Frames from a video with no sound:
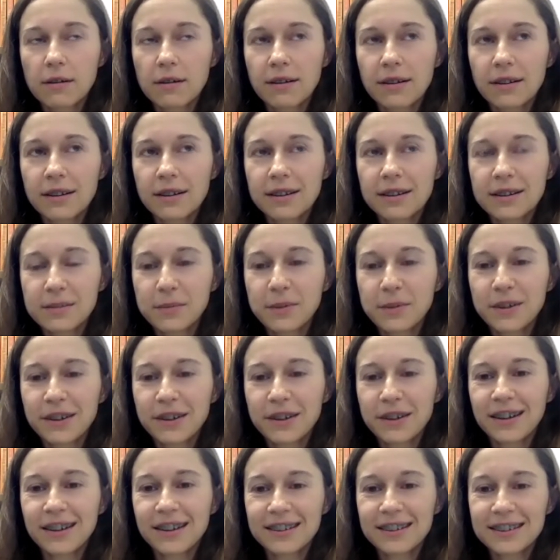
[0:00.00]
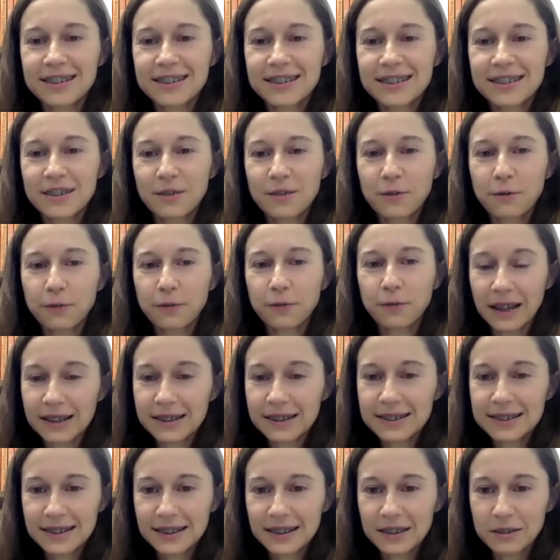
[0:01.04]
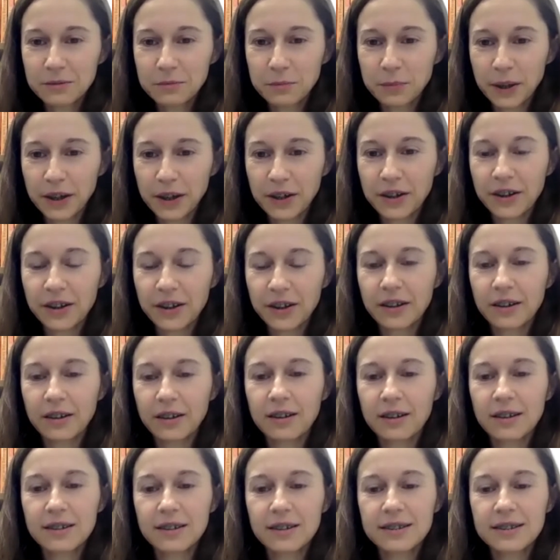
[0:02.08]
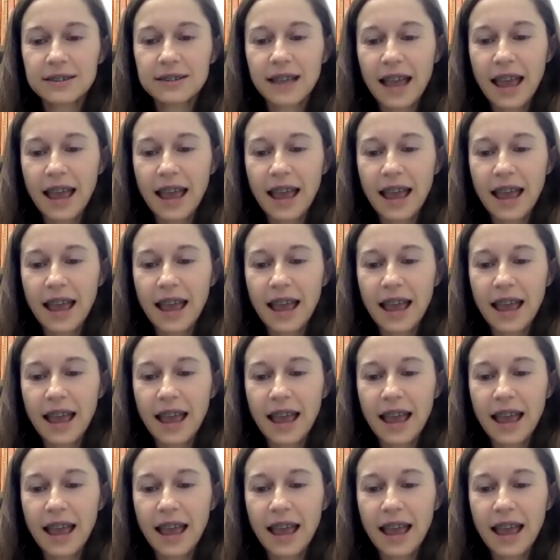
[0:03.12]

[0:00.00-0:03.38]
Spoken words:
experience facing barriers.